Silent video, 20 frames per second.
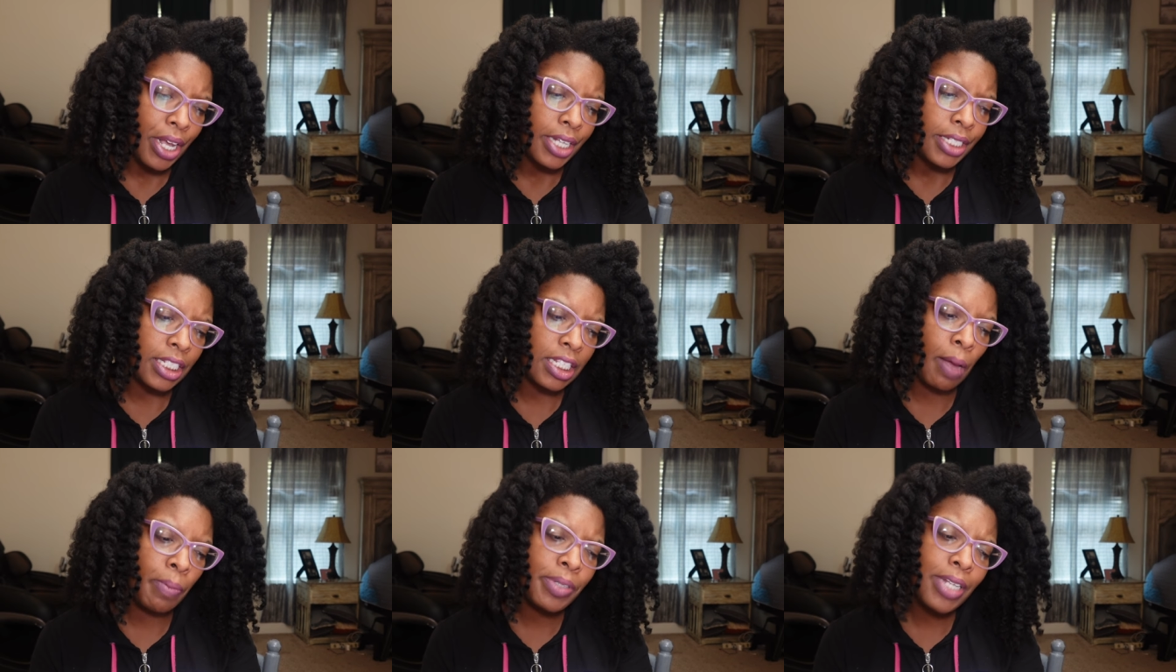
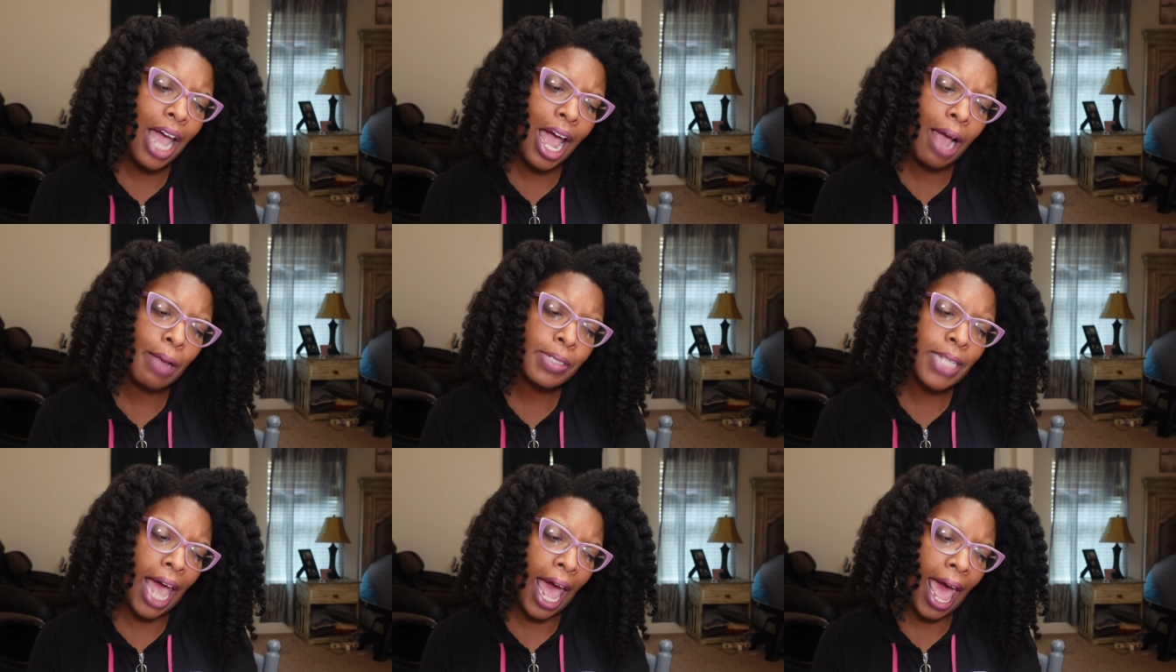
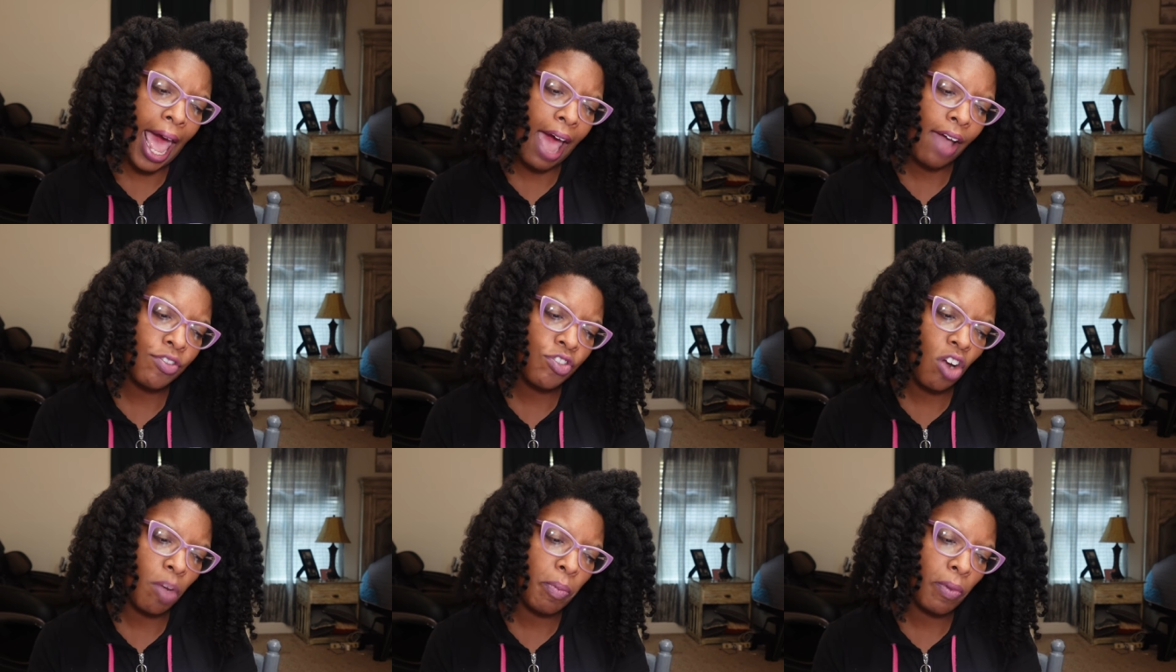Sometimes I
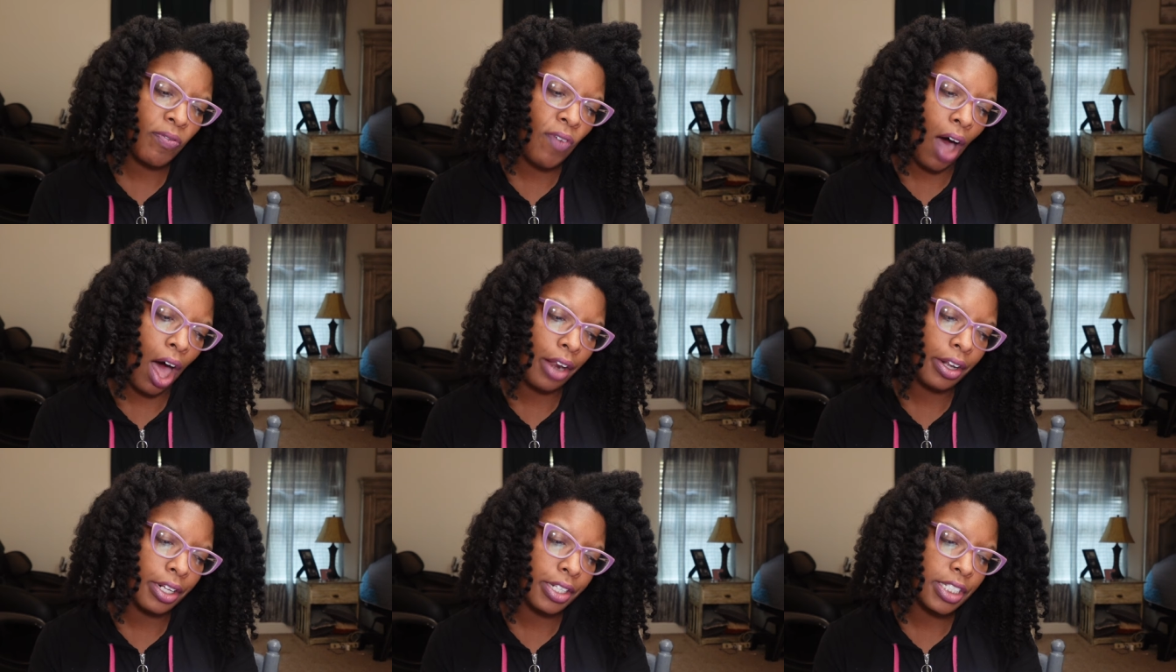have trouble
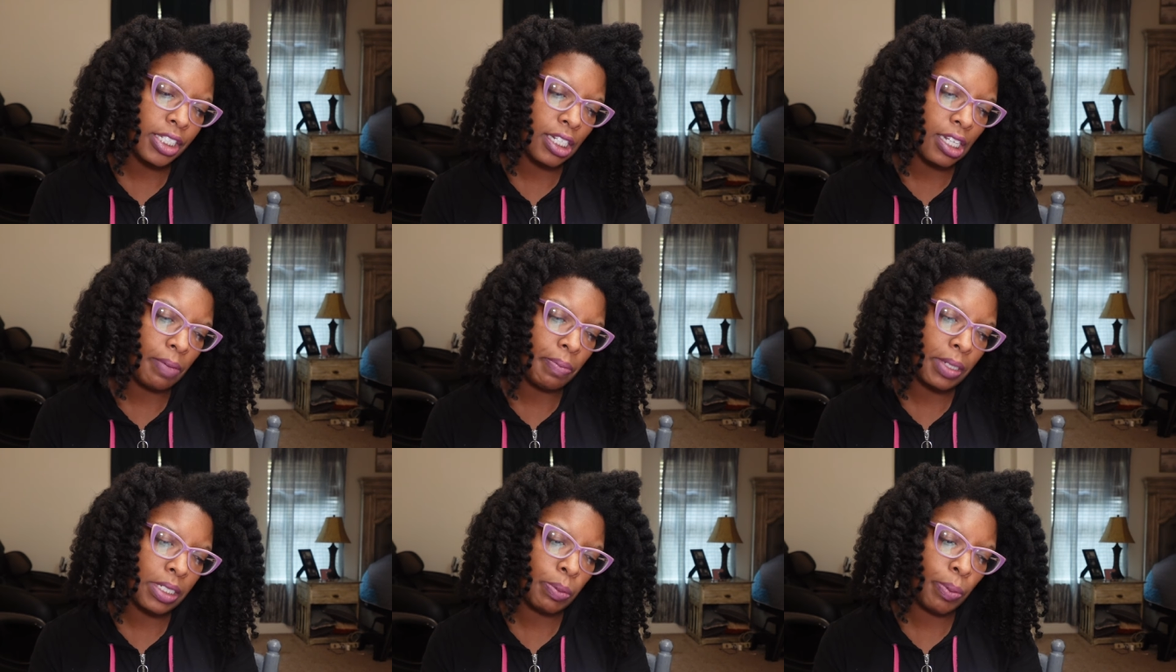falling
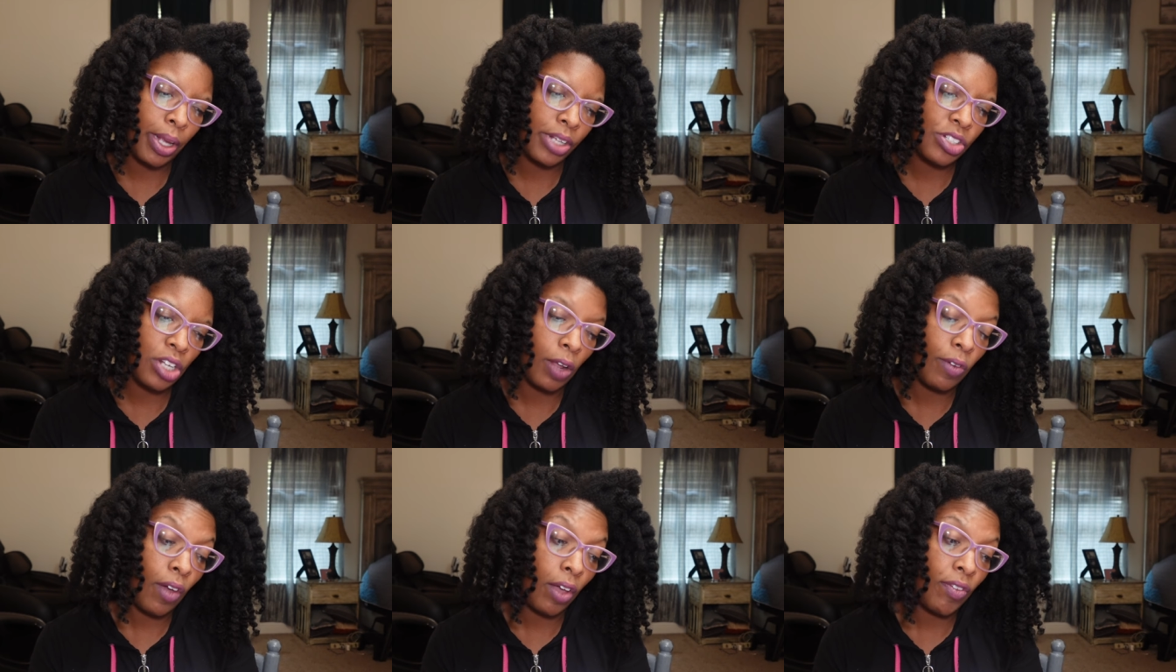asleep,
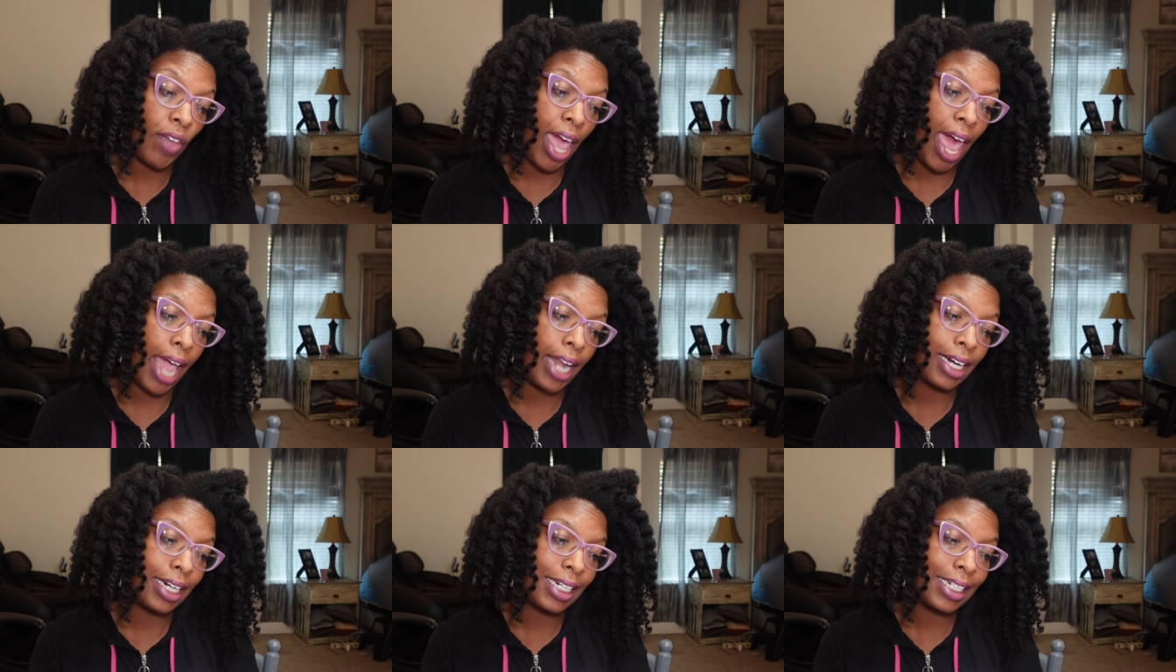especially if I've
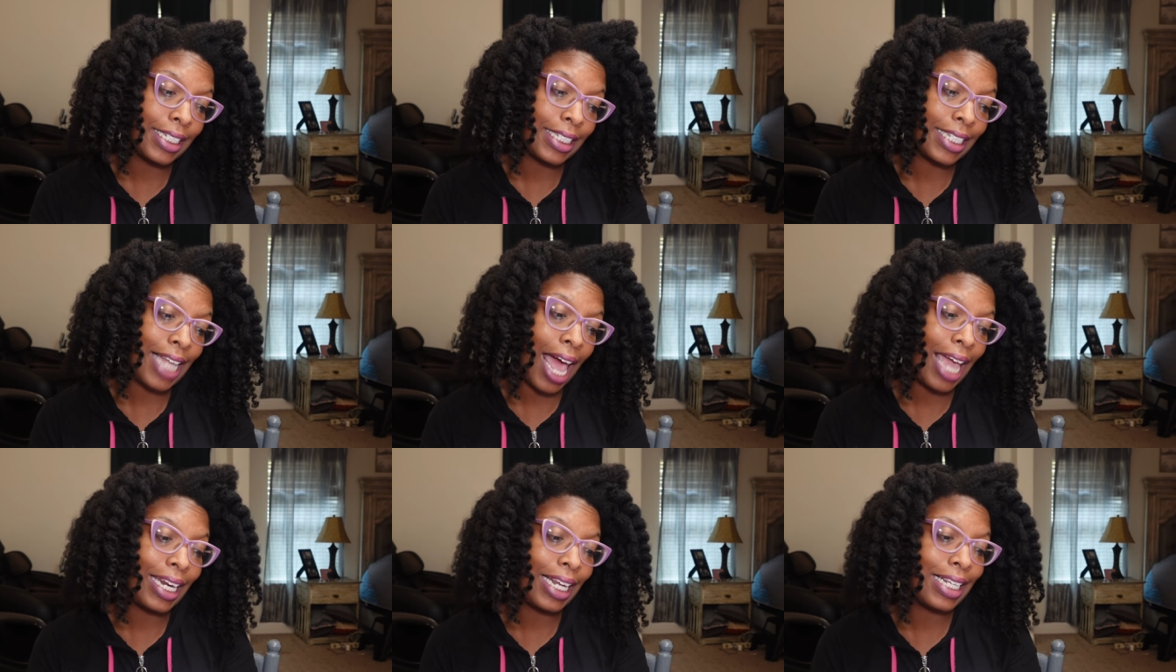had an
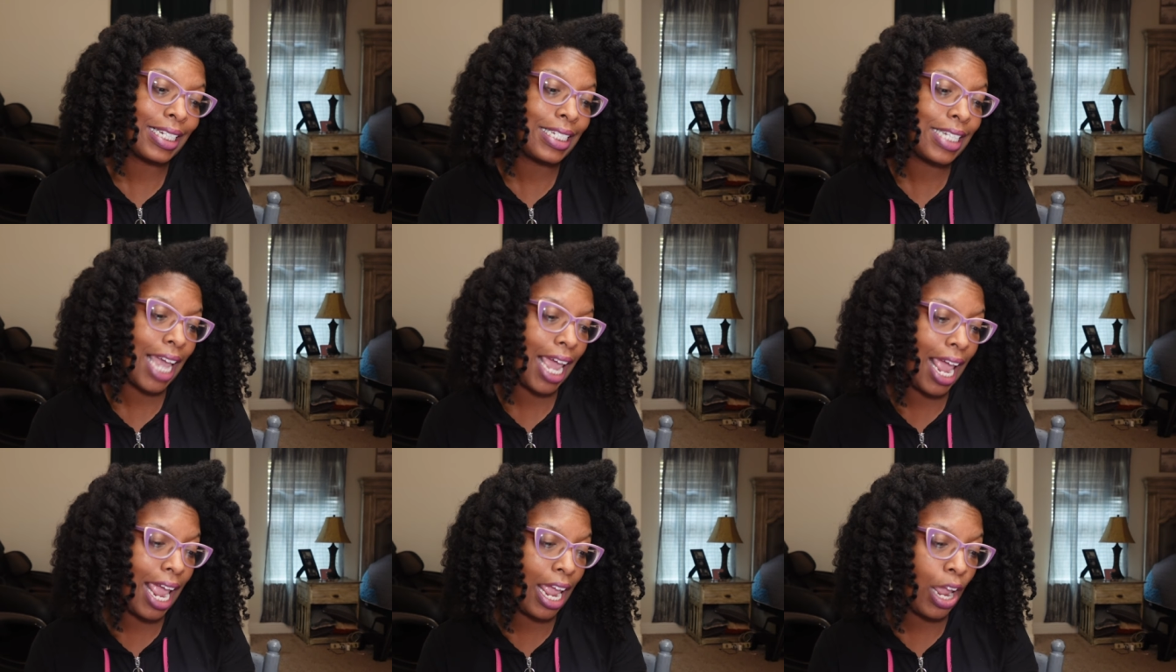exciting
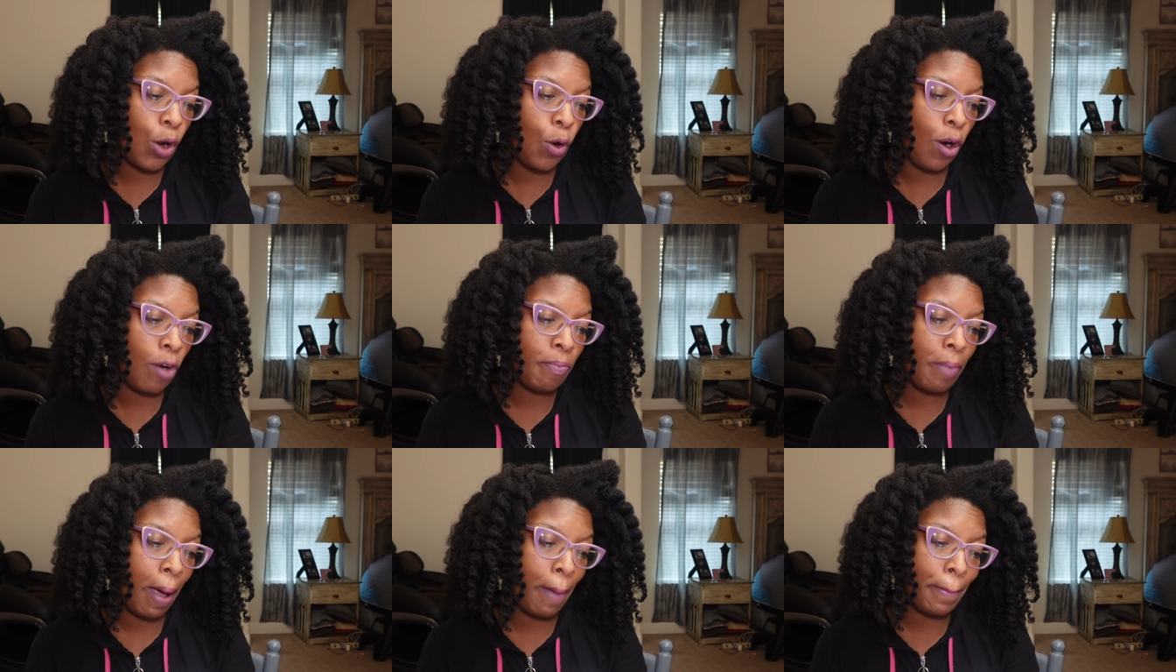day
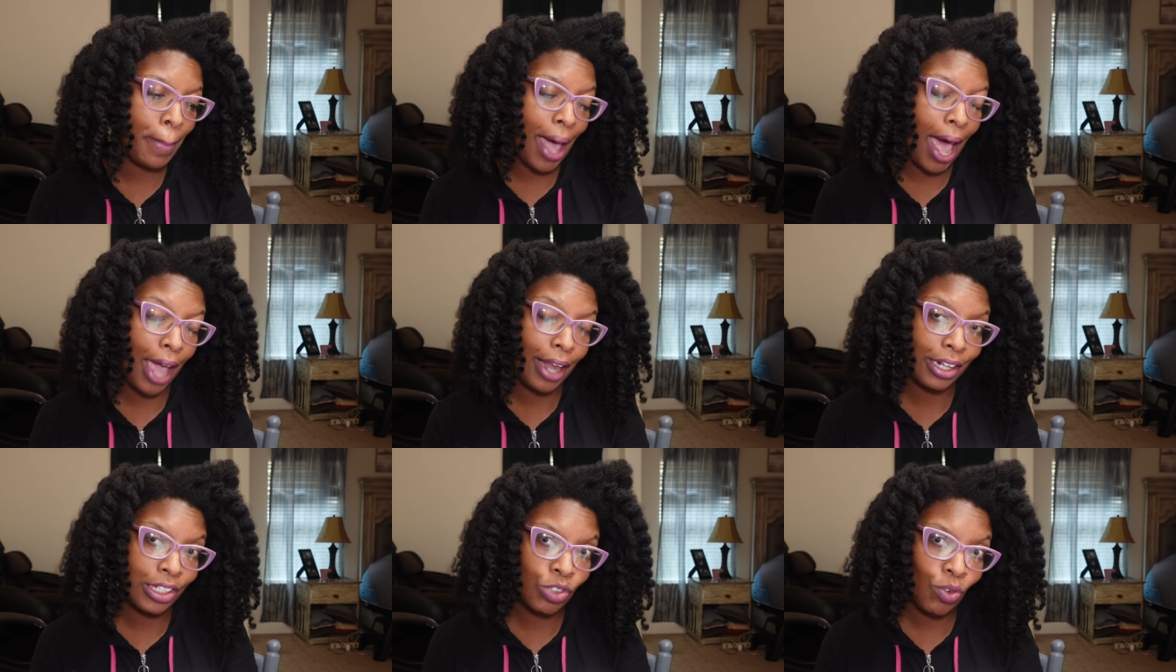or if my
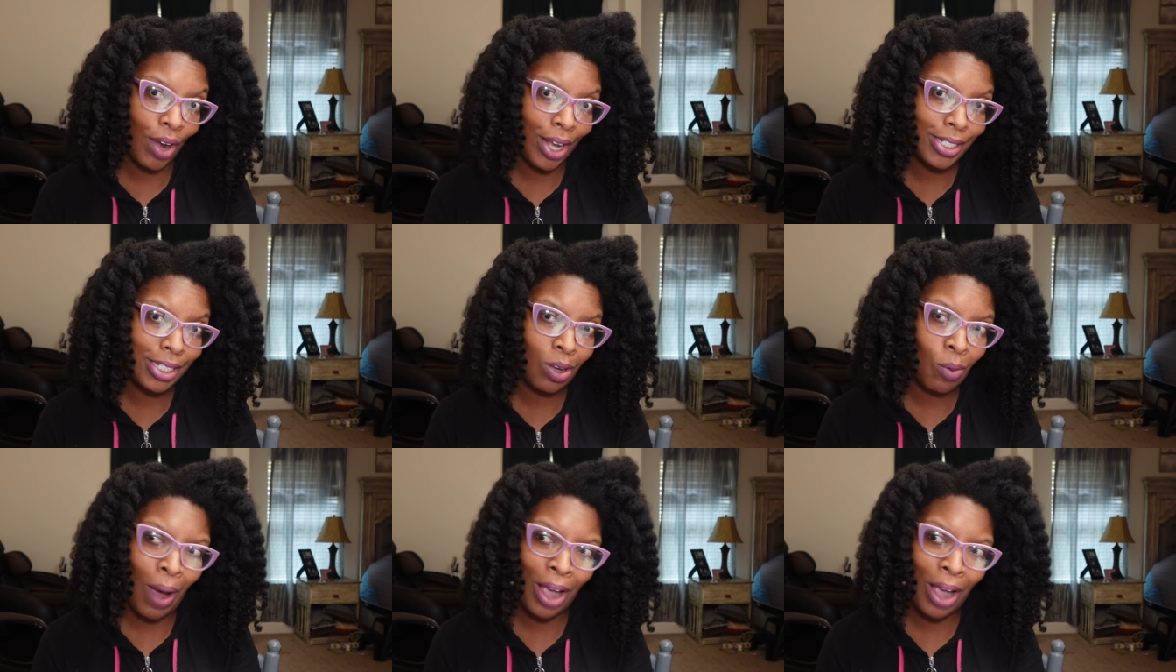mind is racing.